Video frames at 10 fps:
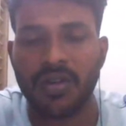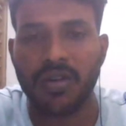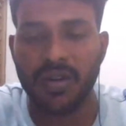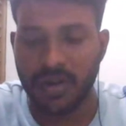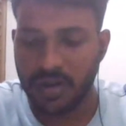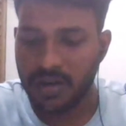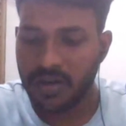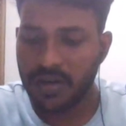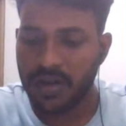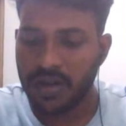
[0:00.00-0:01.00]
as
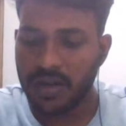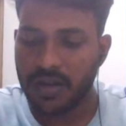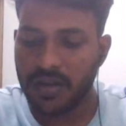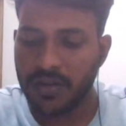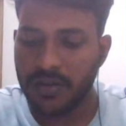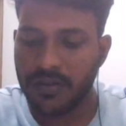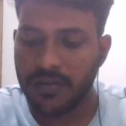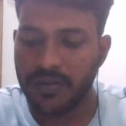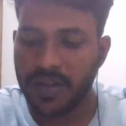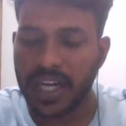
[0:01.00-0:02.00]
we
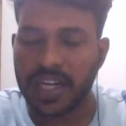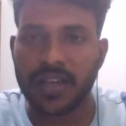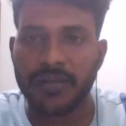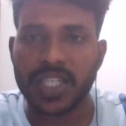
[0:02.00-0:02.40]
take like